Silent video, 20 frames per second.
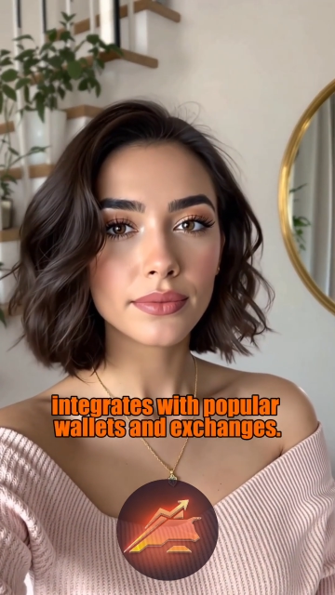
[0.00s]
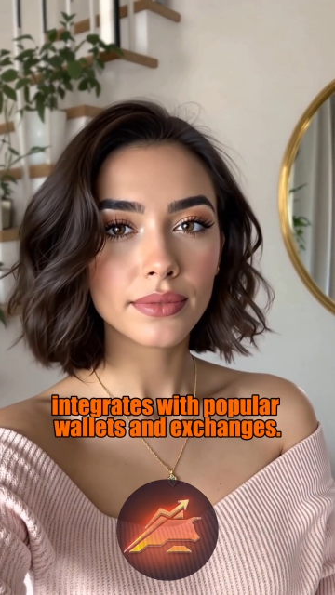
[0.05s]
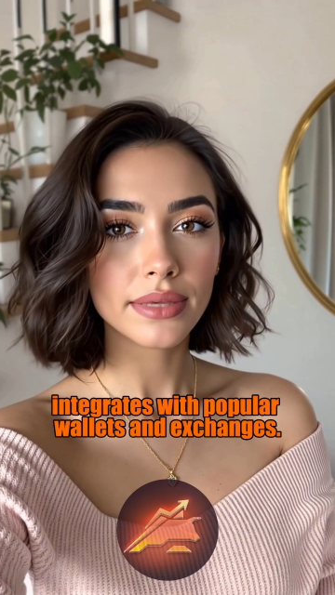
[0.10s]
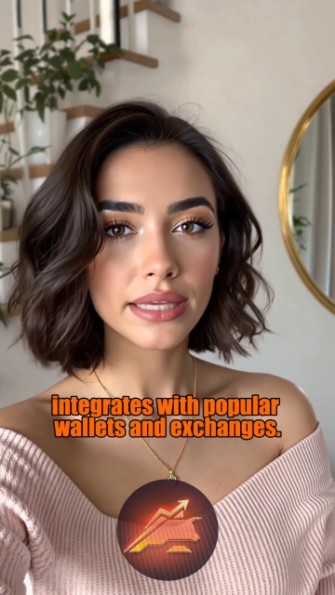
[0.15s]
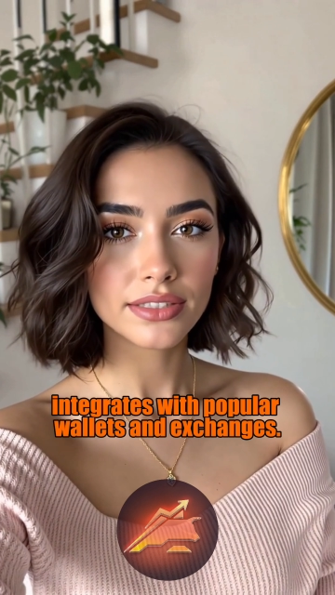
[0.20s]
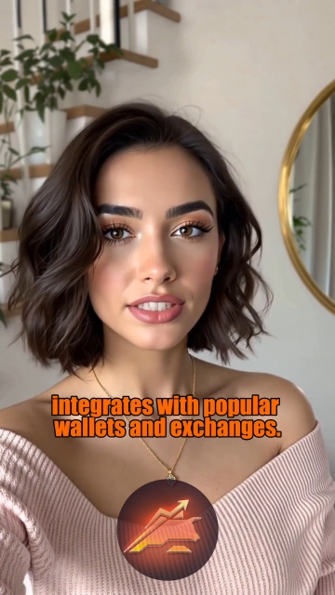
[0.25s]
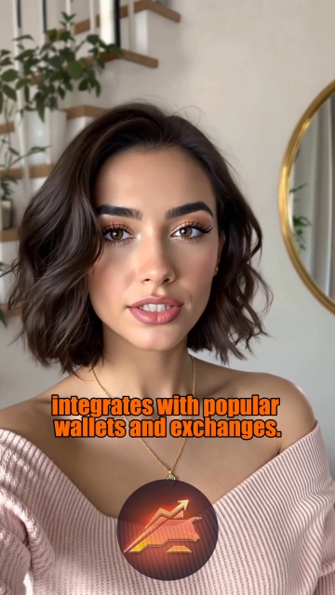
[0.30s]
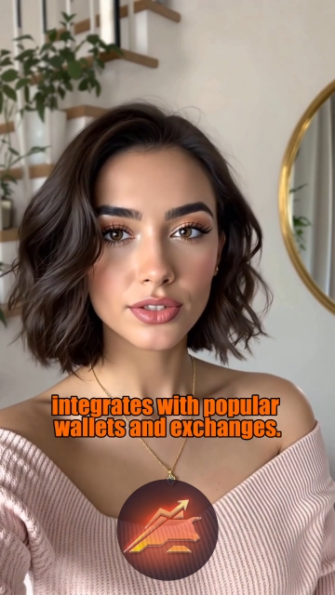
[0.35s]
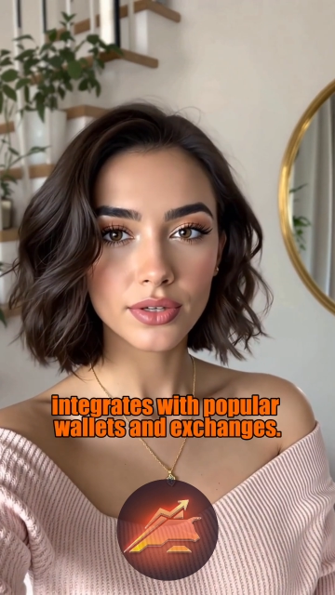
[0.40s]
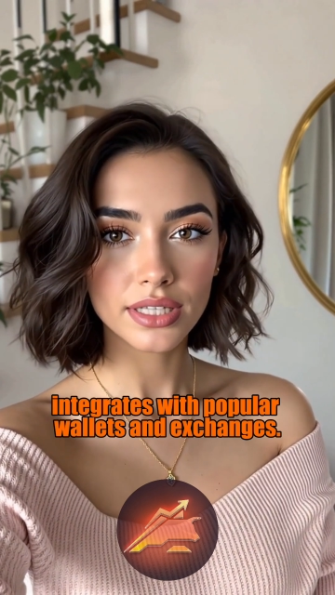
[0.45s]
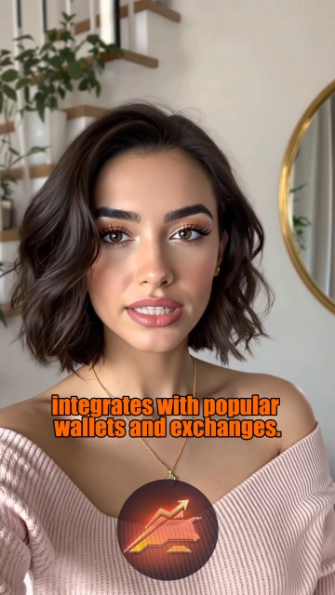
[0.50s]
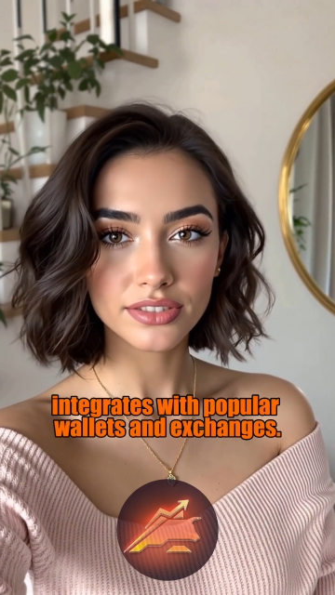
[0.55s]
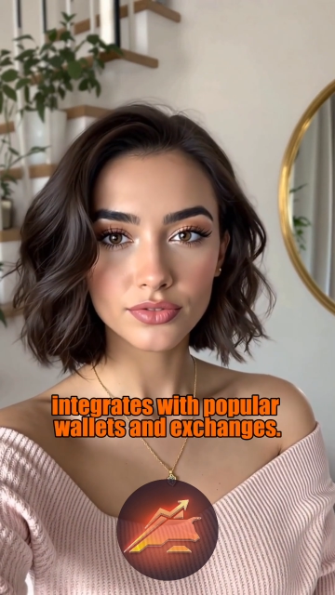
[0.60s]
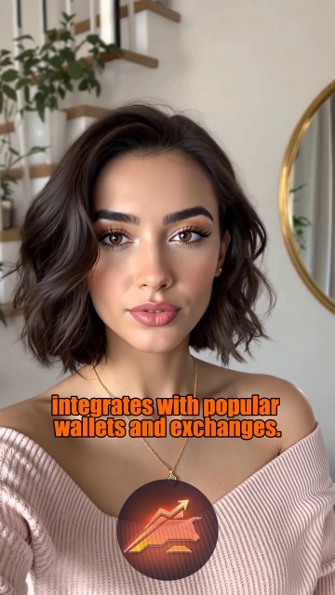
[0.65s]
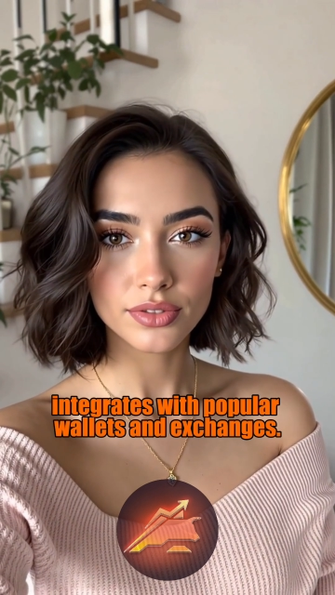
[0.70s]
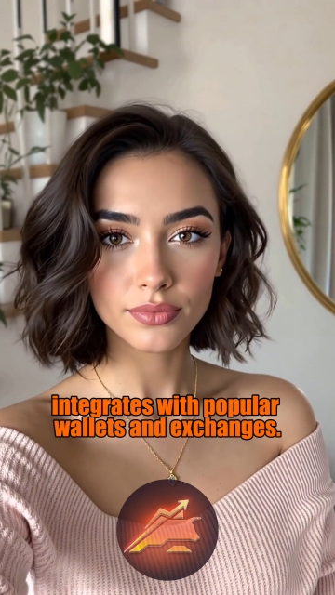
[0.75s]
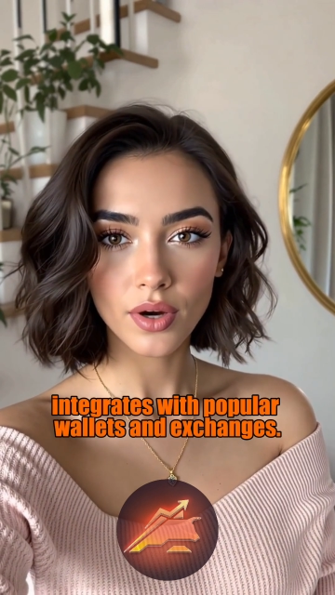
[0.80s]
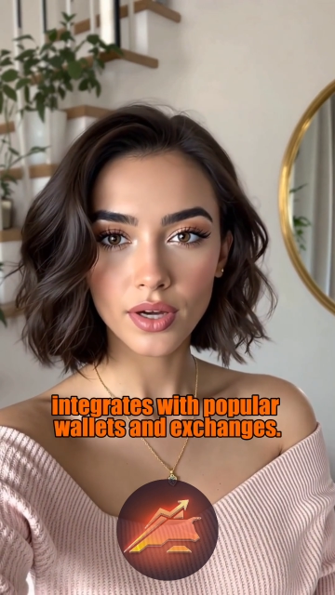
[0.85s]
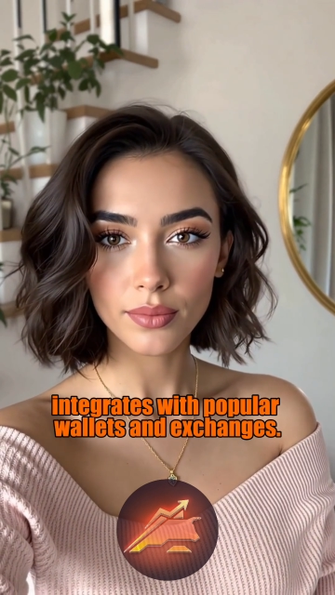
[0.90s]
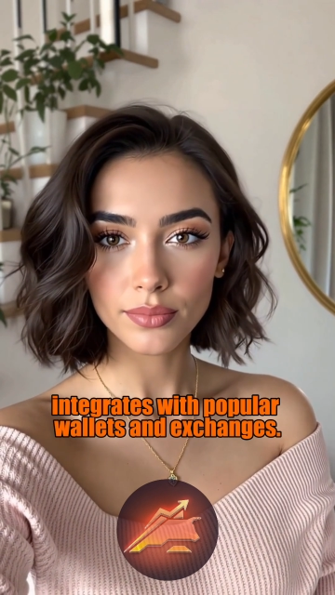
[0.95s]
integrates
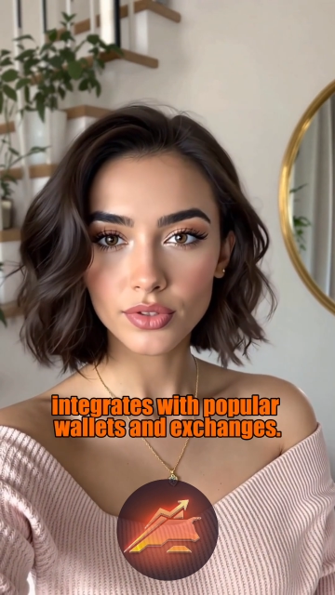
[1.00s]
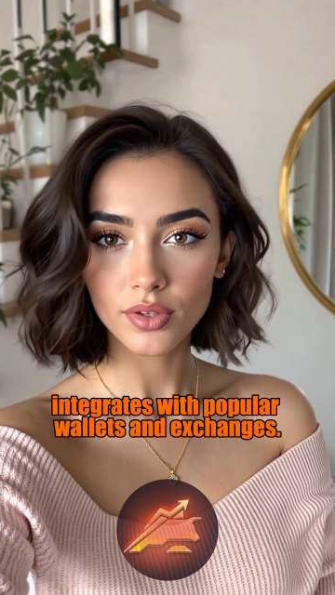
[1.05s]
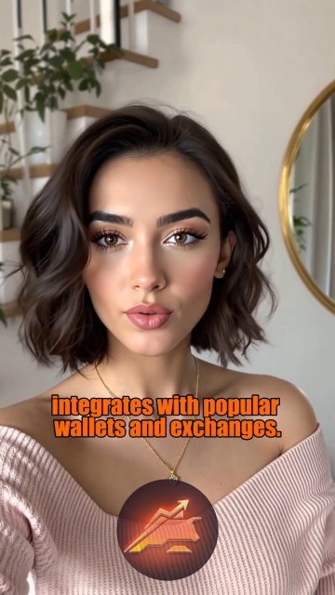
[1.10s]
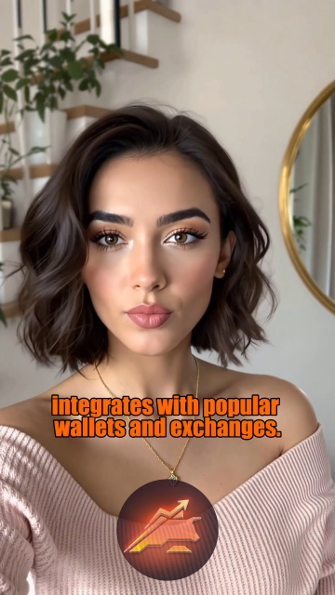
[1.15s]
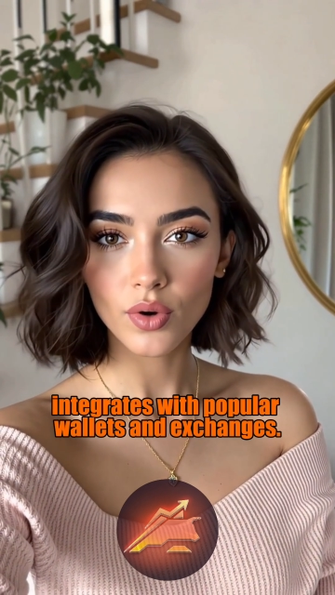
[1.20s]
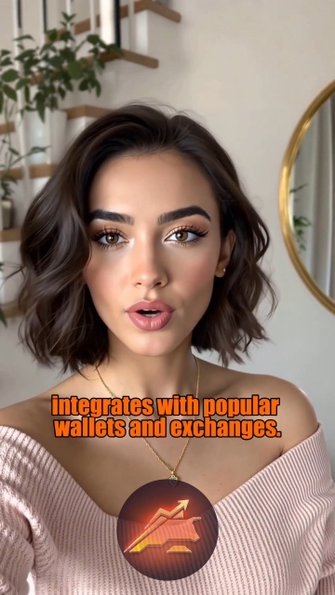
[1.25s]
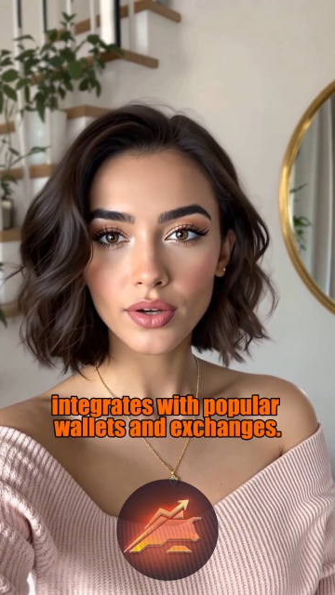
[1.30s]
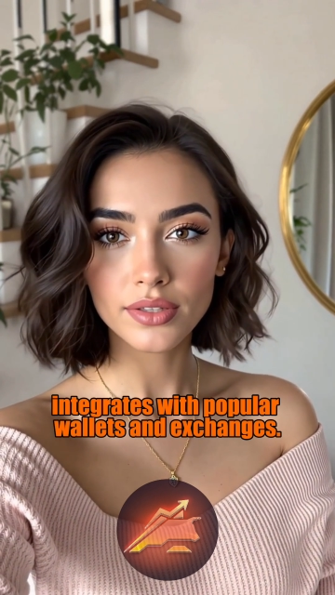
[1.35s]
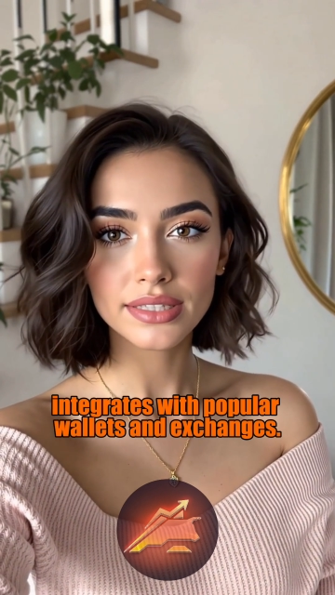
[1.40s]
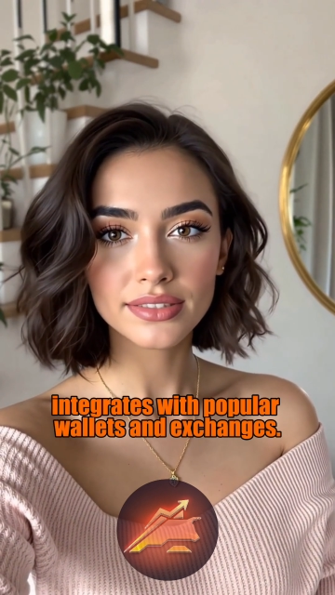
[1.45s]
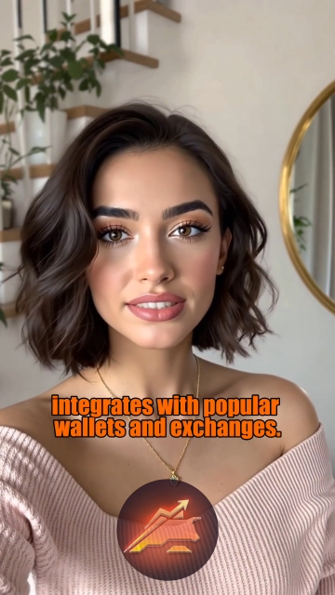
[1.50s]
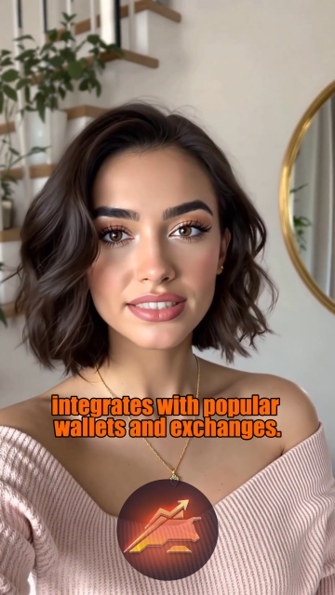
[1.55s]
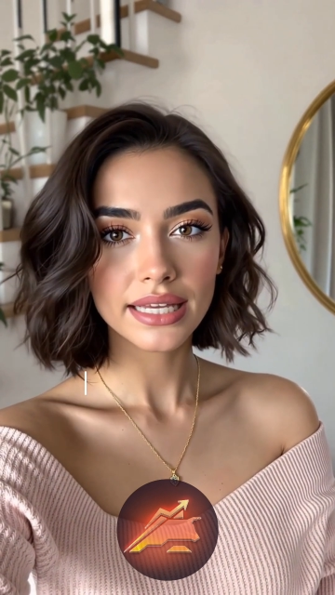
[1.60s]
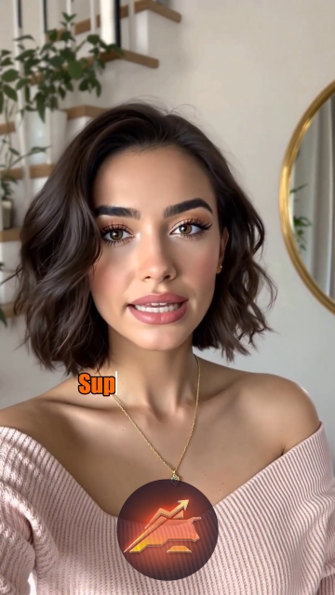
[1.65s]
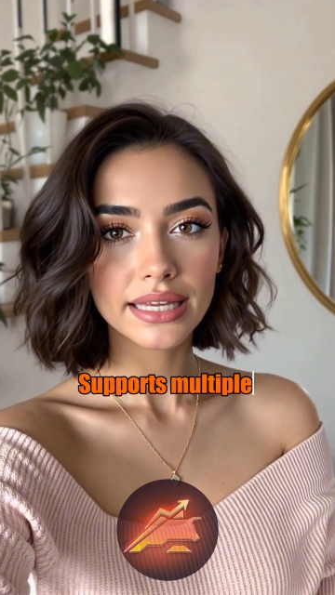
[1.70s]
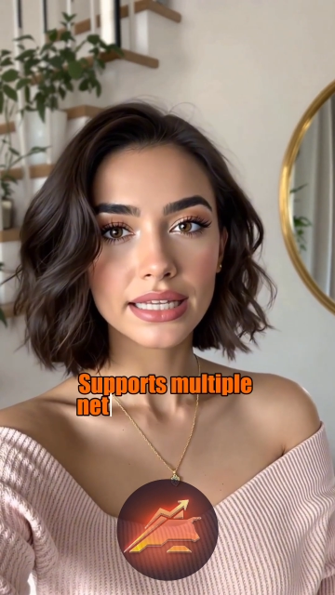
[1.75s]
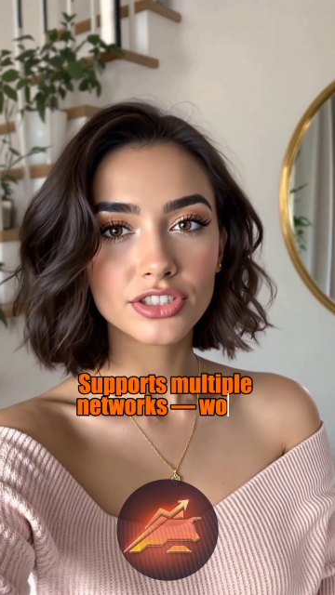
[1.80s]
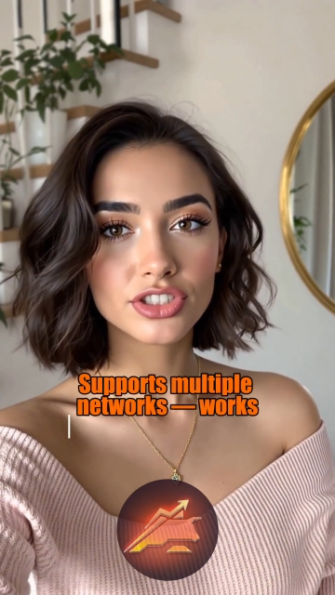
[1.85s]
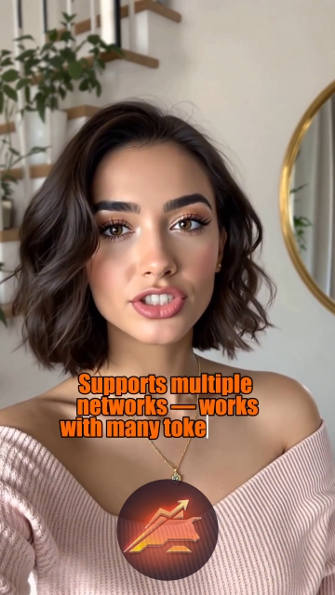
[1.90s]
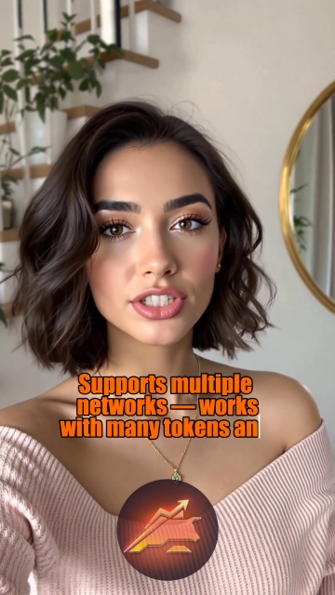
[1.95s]
with popular wallets
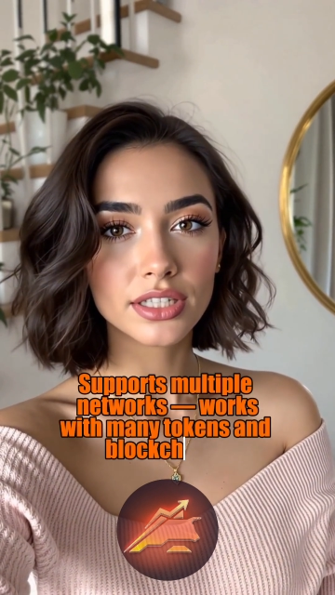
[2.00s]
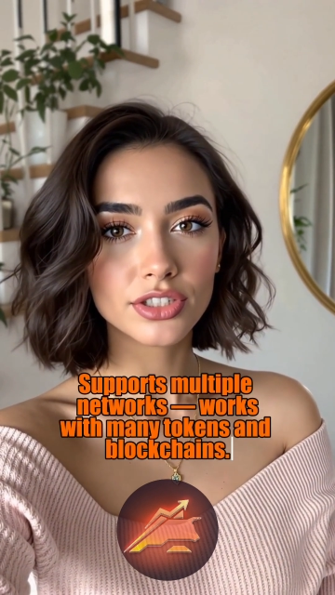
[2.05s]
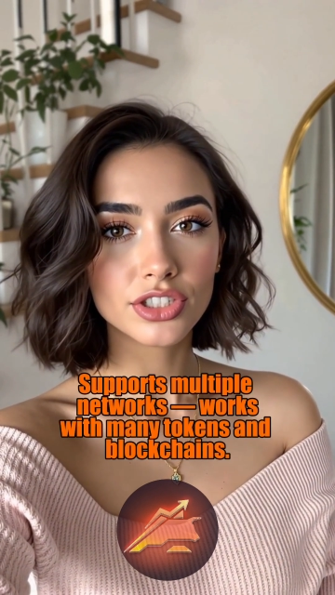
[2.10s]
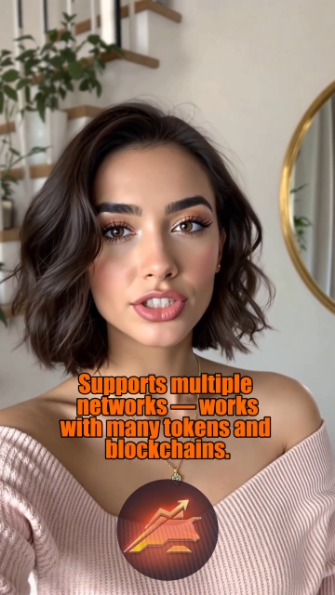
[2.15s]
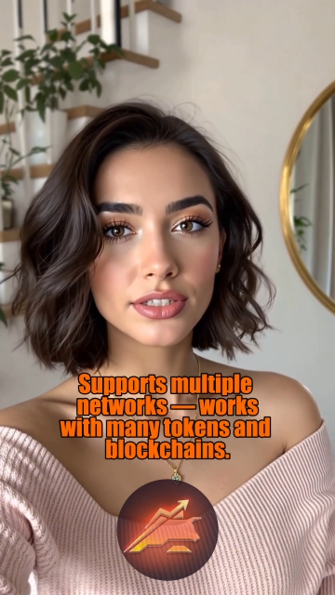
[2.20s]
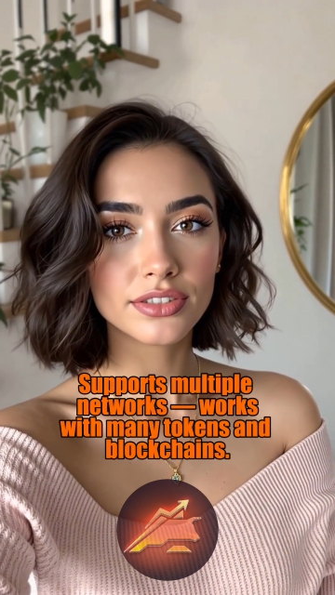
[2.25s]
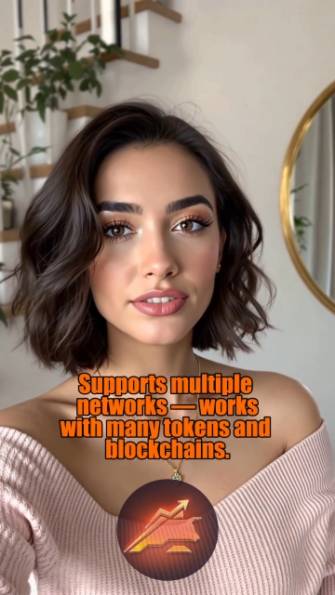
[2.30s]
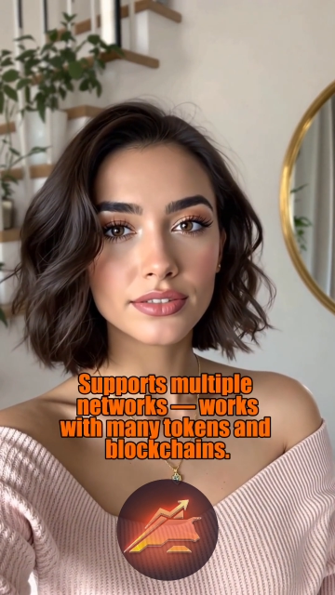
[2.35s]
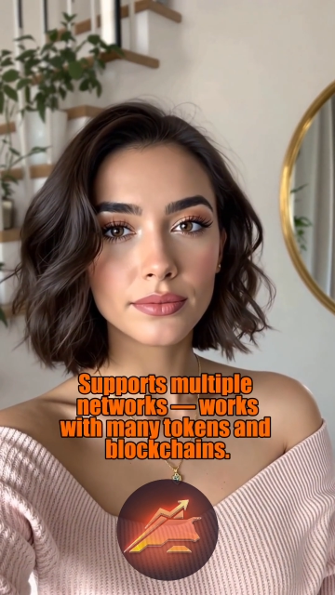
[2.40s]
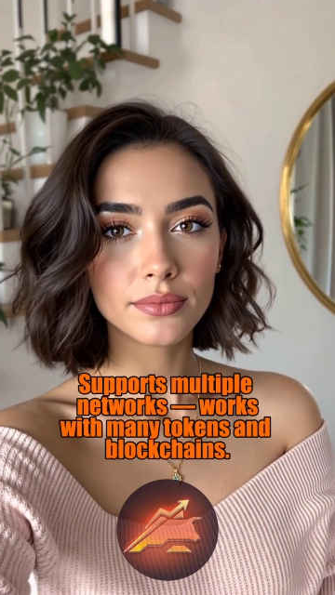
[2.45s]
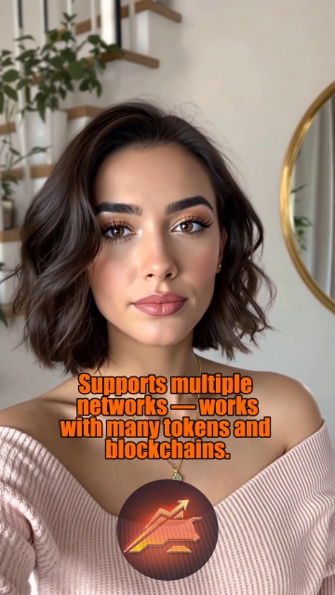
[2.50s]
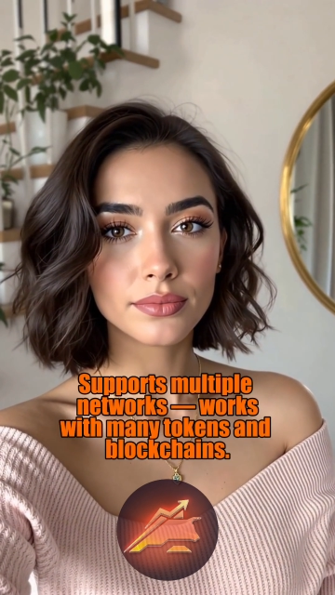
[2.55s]
and exchanges,